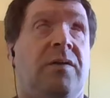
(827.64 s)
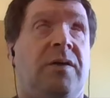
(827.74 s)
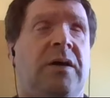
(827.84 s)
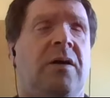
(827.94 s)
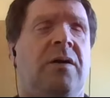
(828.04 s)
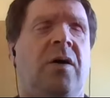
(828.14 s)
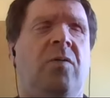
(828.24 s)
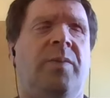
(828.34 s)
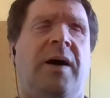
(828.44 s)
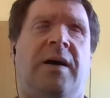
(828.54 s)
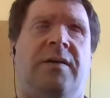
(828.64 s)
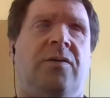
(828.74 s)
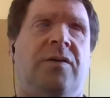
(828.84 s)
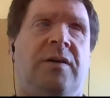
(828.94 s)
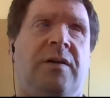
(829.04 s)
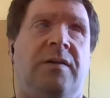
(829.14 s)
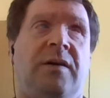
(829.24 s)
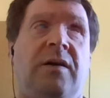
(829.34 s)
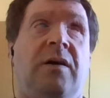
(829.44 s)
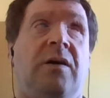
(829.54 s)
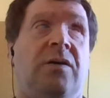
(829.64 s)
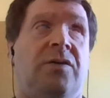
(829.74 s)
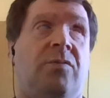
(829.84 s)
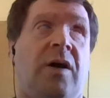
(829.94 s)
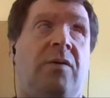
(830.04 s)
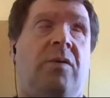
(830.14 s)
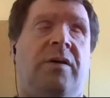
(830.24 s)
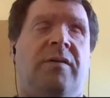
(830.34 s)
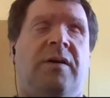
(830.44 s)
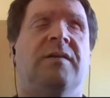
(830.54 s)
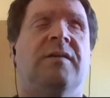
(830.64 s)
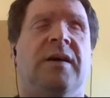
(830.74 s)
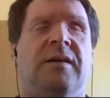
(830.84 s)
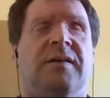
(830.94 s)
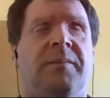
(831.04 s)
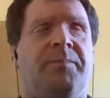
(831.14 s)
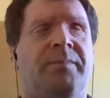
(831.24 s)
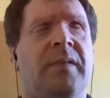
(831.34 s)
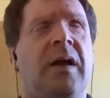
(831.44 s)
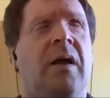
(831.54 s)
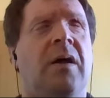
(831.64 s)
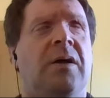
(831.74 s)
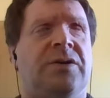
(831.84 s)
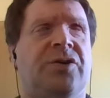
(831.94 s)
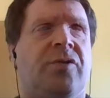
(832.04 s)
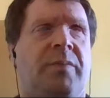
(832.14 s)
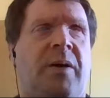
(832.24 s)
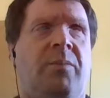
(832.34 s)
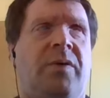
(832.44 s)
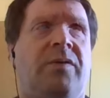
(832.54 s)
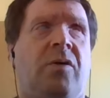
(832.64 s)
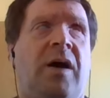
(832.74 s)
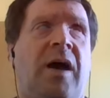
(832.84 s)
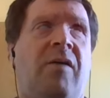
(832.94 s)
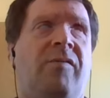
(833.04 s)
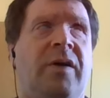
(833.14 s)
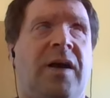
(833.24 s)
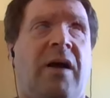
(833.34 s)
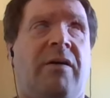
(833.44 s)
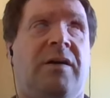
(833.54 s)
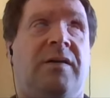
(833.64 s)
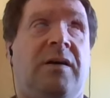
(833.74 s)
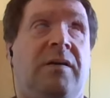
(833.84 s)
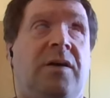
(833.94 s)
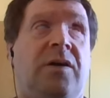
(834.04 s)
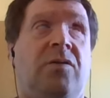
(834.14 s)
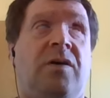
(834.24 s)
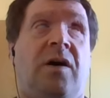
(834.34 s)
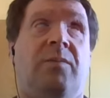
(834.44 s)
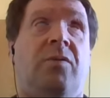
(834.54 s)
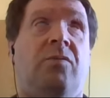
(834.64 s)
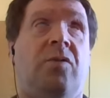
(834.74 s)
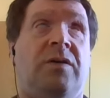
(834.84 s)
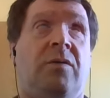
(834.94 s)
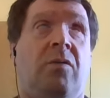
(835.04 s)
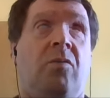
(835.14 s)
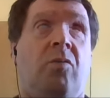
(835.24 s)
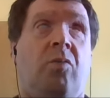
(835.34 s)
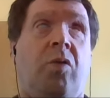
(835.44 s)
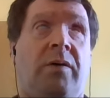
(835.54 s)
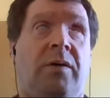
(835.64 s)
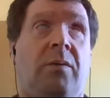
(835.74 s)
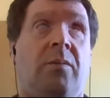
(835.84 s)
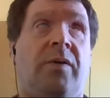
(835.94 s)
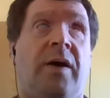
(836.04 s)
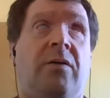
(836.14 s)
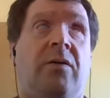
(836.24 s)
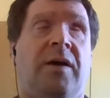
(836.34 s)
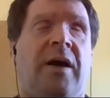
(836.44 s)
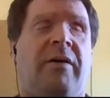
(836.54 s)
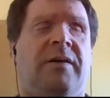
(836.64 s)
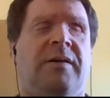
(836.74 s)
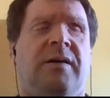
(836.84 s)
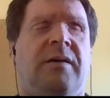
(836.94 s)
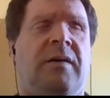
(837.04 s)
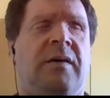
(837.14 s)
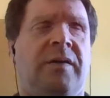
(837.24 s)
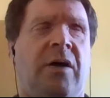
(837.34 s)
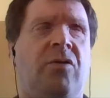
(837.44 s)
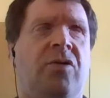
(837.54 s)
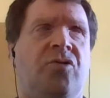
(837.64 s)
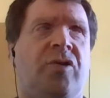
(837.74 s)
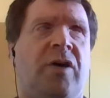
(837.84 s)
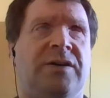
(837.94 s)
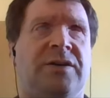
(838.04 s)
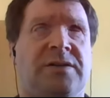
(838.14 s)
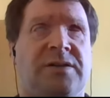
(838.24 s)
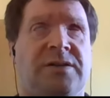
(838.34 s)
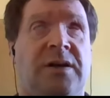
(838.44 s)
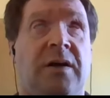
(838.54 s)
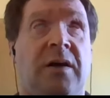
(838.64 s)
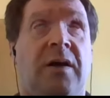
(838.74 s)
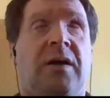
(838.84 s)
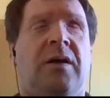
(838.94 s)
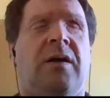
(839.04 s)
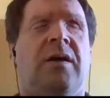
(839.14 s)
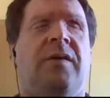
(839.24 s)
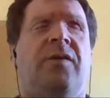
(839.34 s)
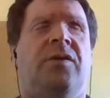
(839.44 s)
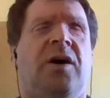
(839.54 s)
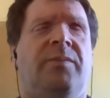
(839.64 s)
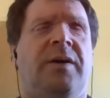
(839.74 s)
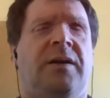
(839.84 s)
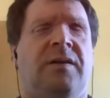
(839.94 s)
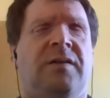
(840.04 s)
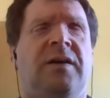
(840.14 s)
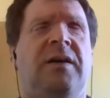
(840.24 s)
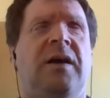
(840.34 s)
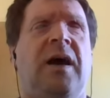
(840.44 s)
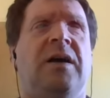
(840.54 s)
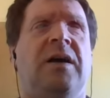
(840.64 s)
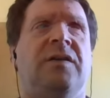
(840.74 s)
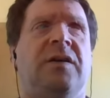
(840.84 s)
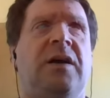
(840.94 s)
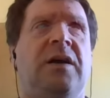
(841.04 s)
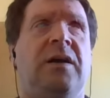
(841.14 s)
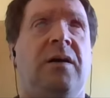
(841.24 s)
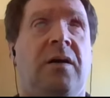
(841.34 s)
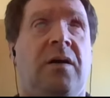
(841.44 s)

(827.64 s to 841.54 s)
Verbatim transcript: the notepad utility to write one of these things. Just remember that every character that you type is one braille character. No contractions. If you type in T-H-E,